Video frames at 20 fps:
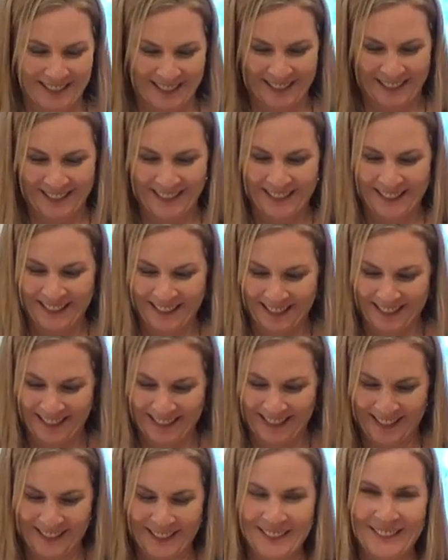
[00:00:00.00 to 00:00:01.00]
No.
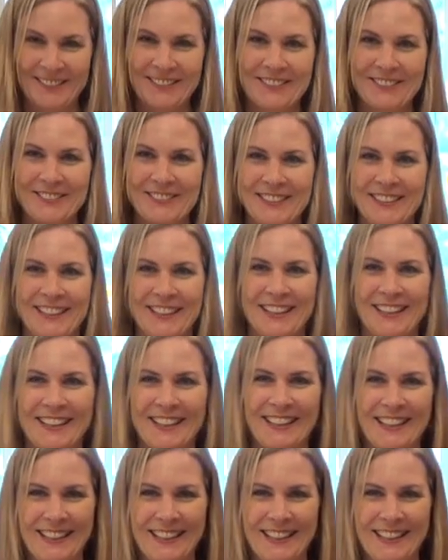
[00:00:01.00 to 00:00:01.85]
Let's start it over again.